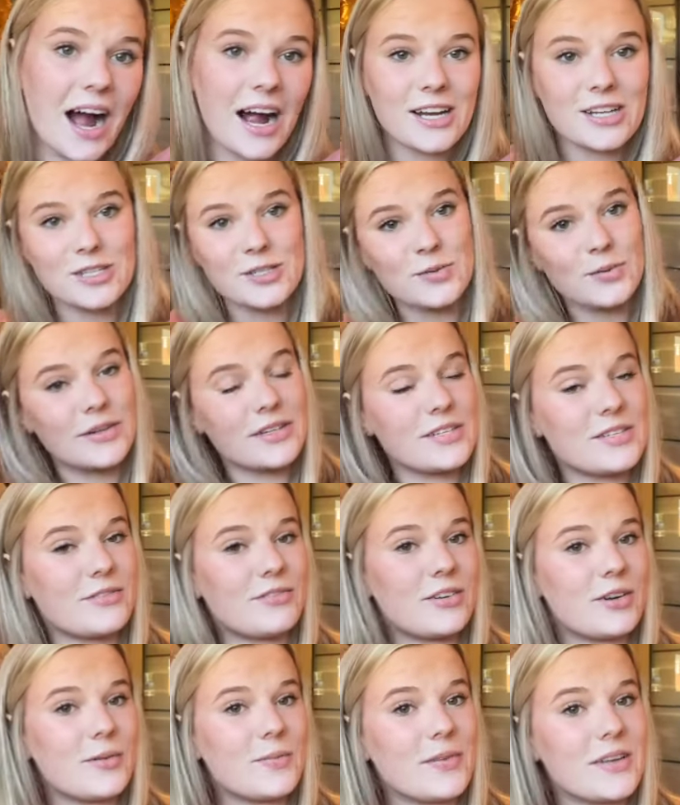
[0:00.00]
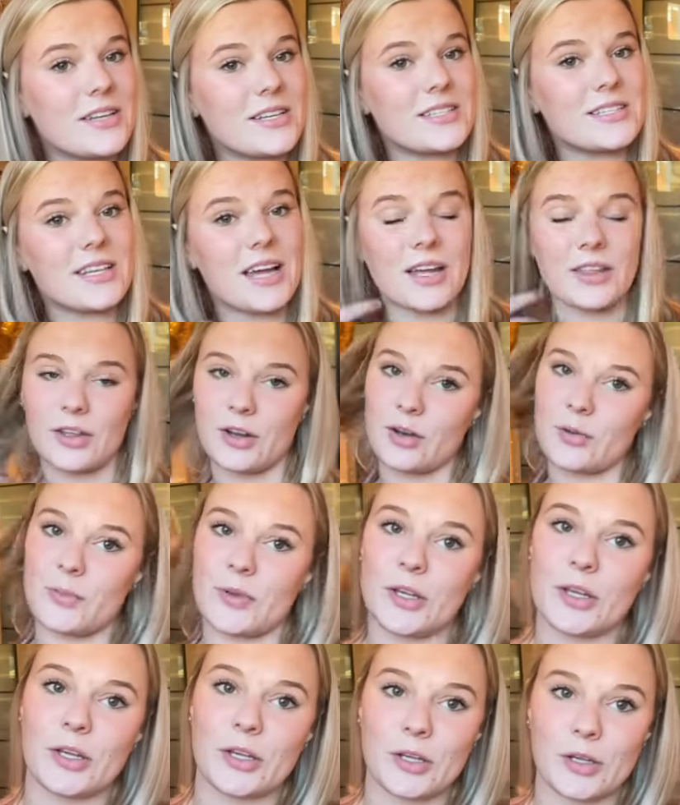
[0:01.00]
I just wanted to film this. I thought it'd
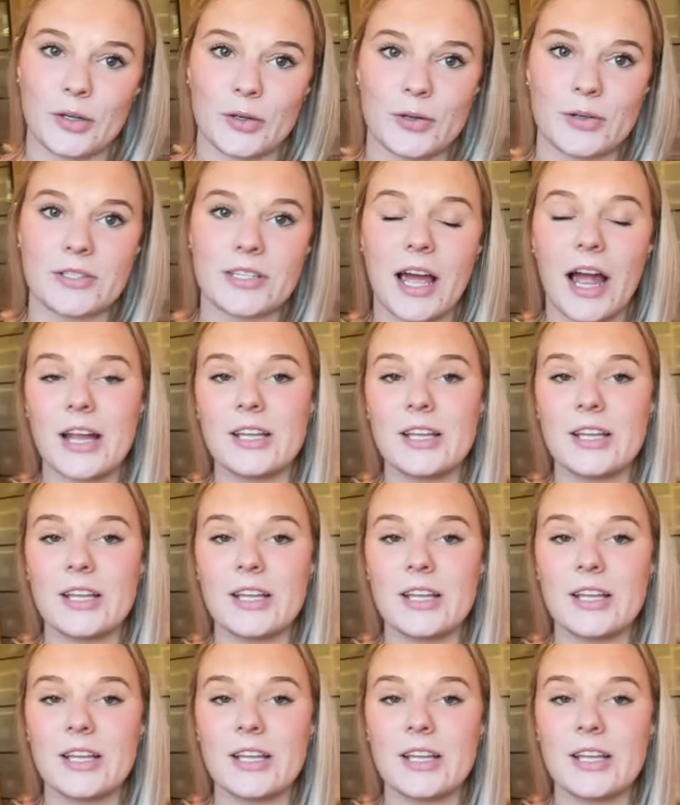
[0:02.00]
be cute.